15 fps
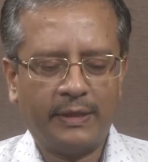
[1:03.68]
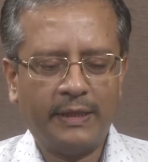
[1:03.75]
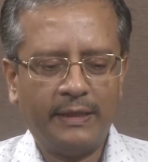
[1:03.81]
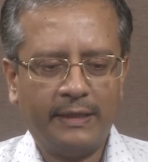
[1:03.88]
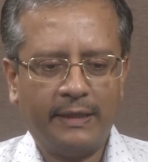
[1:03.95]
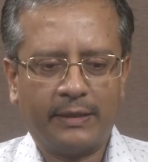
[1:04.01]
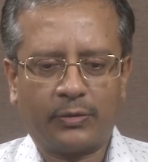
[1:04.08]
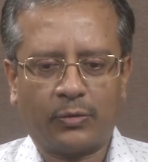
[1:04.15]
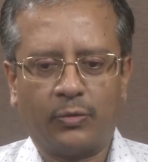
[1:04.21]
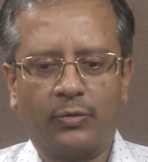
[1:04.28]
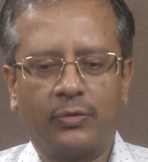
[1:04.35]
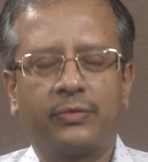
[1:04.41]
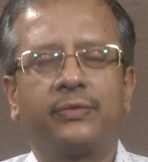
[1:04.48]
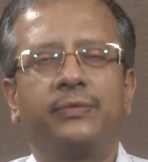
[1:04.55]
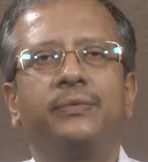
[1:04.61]
in this
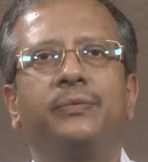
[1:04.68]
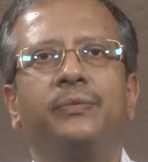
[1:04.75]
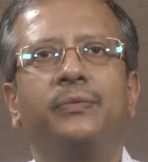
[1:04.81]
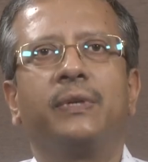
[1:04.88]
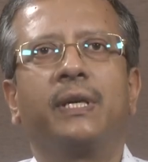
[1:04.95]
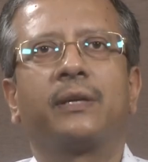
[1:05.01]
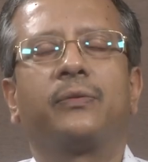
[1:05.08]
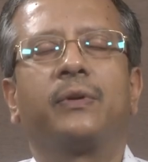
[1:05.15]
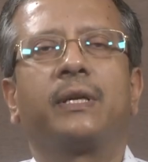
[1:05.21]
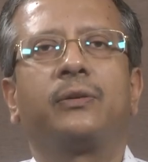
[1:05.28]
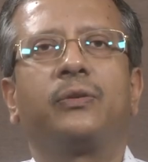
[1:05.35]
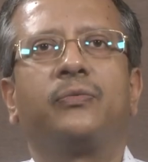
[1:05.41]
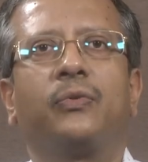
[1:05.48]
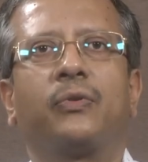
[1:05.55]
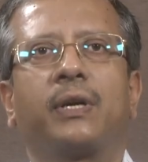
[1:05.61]
course, we are
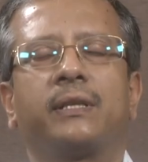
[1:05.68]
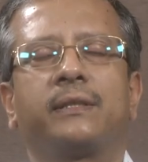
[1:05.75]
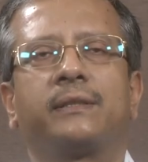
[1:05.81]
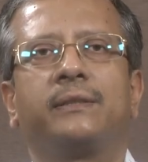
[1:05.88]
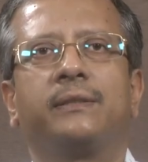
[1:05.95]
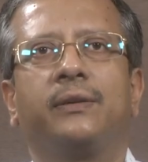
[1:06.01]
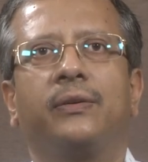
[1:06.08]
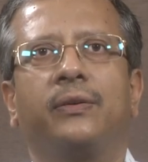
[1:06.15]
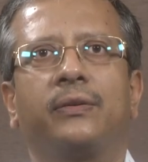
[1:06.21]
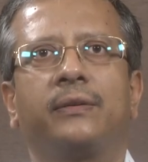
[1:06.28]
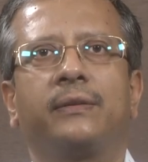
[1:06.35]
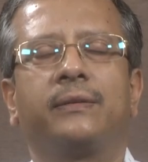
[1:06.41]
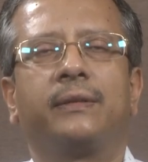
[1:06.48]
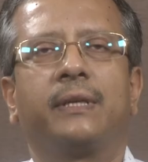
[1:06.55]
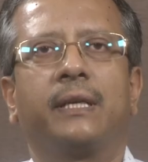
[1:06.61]
going to focus
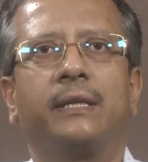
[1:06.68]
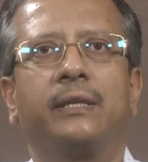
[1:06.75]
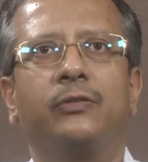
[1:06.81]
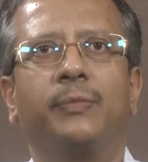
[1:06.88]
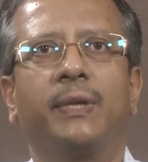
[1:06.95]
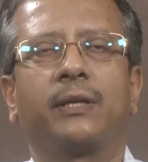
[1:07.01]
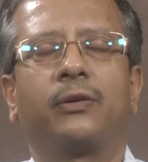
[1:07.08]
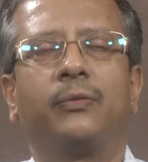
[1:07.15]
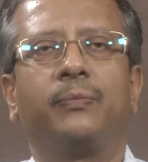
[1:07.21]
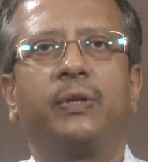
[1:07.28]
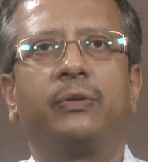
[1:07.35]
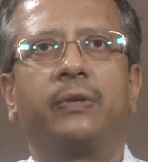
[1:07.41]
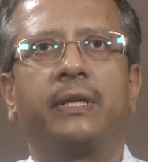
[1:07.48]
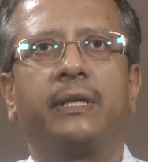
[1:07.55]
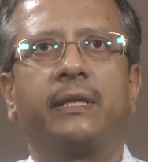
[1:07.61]
on human
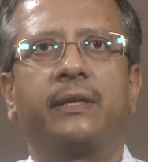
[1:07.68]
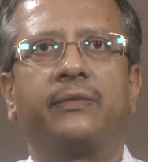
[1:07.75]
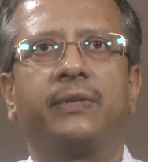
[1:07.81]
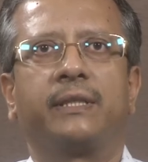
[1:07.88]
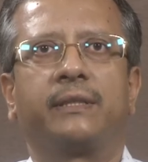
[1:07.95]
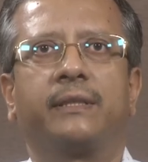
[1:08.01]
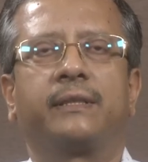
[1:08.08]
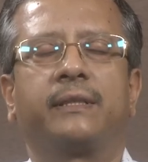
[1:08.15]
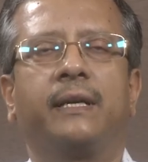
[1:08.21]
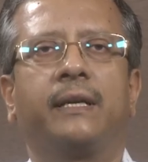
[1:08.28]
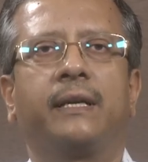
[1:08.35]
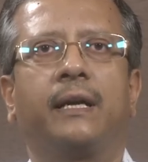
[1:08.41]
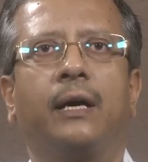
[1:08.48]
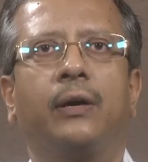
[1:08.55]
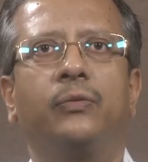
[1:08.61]
computer interfaces
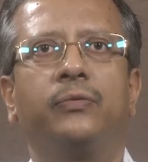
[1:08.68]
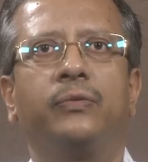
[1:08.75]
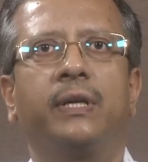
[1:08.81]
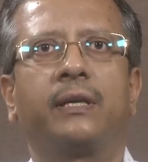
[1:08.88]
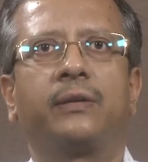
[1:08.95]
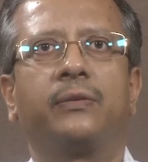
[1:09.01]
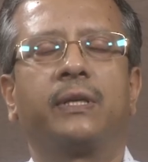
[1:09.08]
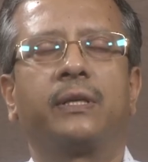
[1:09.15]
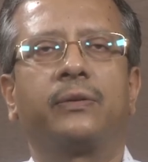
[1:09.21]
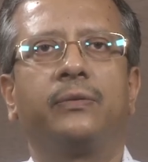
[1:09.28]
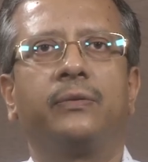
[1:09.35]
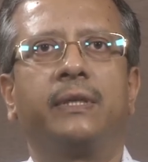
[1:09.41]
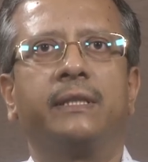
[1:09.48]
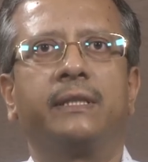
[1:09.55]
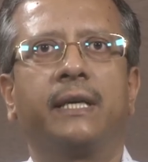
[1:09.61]
and how we are going
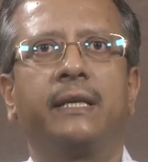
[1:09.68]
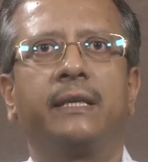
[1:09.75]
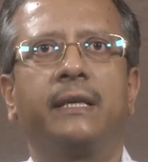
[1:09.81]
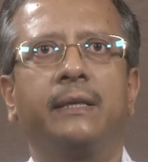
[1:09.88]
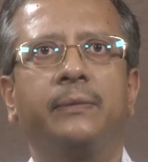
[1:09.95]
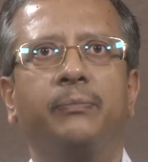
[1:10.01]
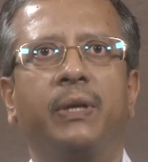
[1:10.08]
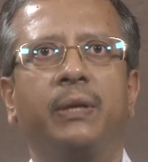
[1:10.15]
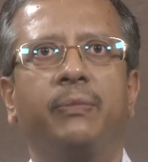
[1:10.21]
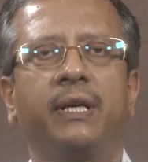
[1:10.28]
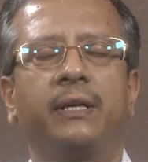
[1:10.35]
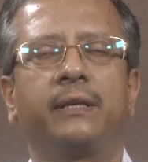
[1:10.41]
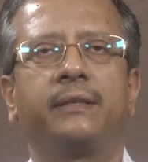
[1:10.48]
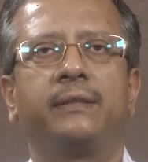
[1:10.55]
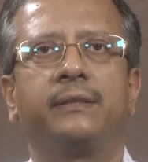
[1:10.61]
to design and
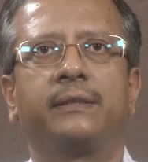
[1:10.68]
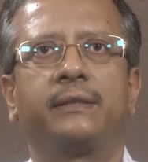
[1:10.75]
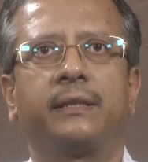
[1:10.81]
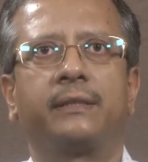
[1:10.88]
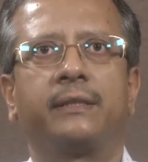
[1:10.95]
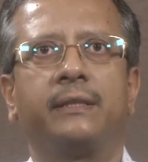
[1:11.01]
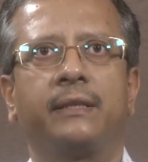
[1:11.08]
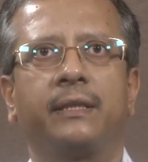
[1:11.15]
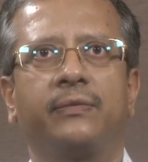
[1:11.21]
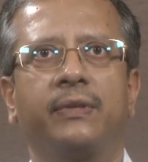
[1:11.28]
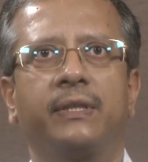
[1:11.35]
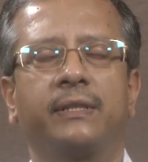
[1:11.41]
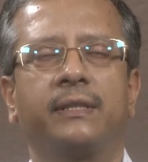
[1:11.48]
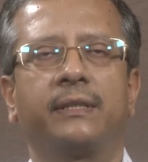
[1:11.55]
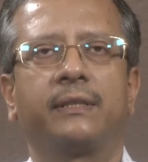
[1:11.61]
implement such
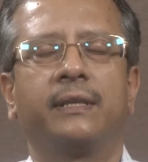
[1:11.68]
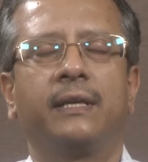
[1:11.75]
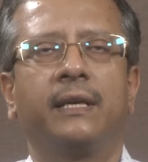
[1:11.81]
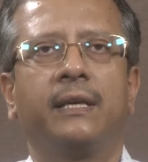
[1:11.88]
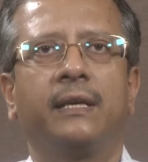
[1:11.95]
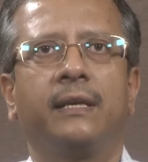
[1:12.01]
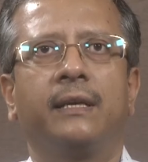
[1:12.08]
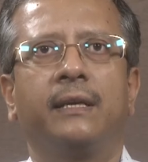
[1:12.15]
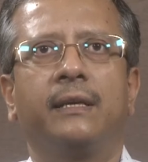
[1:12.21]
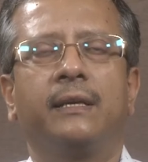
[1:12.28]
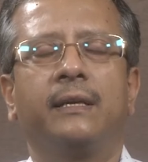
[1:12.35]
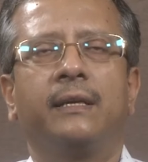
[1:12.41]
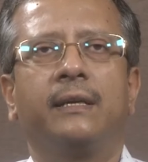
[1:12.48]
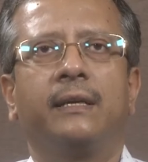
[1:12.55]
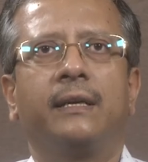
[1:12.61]
interfaces.
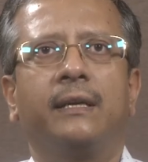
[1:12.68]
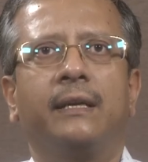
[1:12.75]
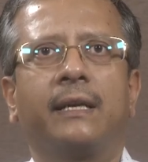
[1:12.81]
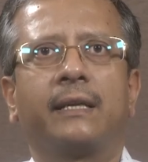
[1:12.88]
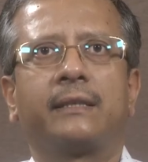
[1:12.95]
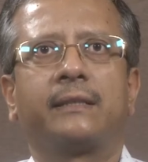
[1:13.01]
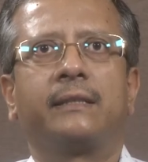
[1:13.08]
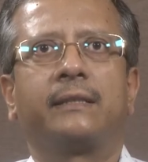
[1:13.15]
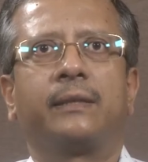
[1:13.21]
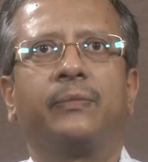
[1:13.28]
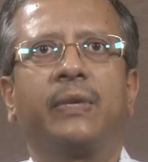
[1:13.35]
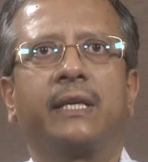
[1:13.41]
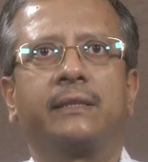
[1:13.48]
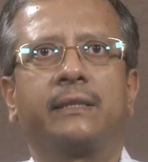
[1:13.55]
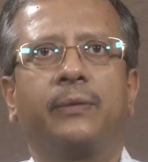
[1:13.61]
Let us see
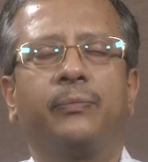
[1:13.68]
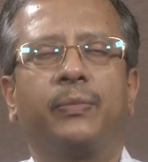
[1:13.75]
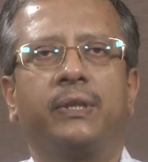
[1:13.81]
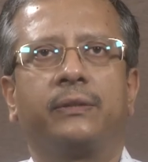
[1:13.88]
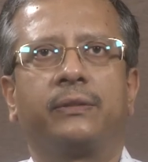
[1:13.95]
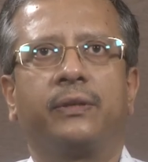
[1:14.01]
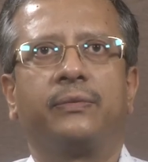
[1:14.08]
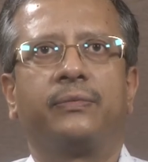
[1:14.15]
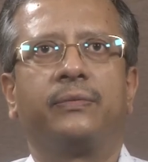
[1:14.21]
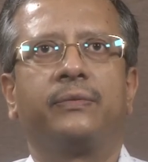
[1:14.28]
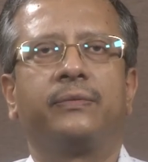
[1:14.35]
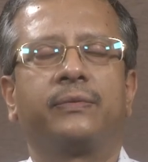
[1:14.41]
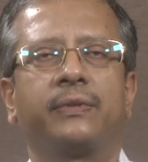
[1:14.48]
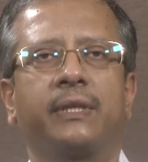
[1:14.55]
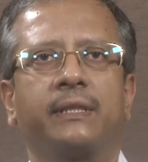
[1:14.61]
some examples of
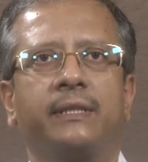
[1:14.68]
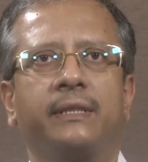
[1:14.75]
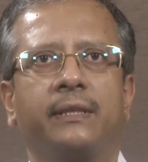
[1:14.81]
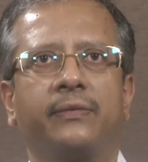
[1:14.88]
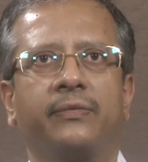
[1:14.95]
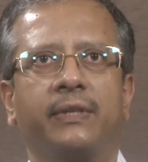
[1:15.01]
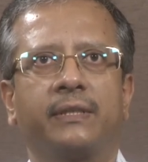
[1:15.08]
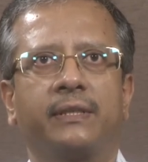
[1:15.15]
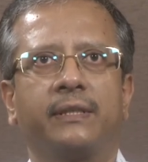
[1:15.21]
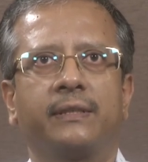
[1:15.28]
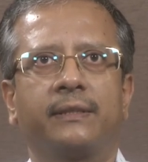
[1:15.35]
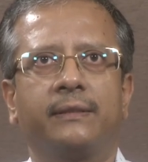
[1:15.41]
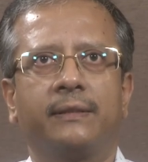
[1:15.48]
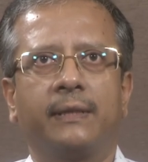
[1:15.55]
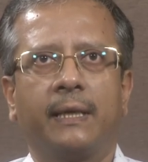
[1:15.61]
such
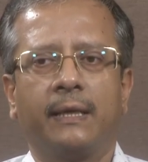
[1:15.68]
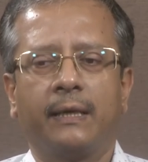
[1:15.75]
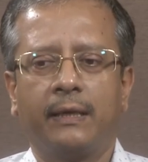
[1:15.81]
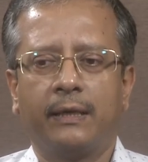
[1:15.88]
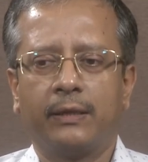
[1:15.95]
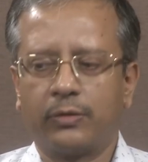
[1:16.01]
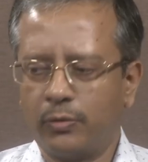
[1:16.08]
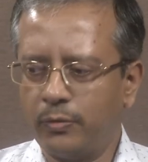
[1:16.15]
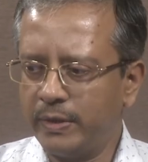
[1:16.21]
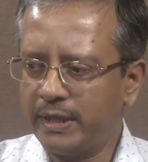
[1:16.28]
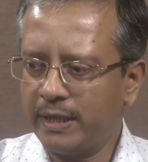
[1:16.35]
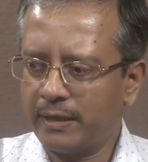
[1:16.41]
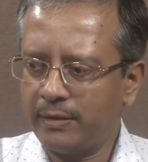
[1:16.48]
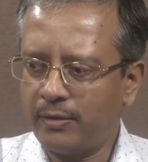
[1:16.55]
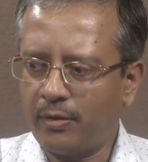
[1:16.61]
interfaces. So,
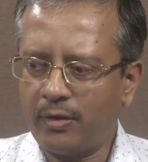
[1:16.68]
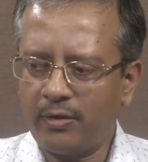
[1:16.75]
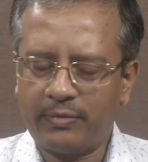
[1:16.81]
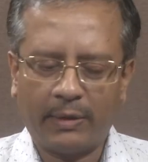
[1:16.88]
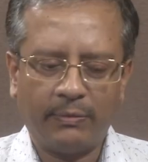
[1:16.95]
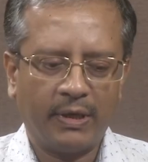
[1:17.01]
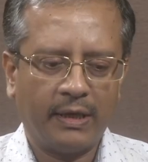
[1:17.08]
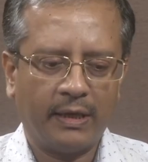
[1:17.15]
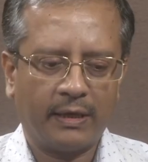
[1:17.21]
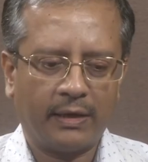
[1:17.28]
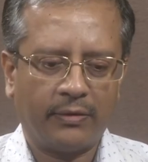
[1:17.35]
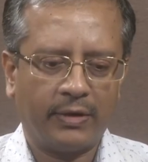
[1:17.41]
we are all familiar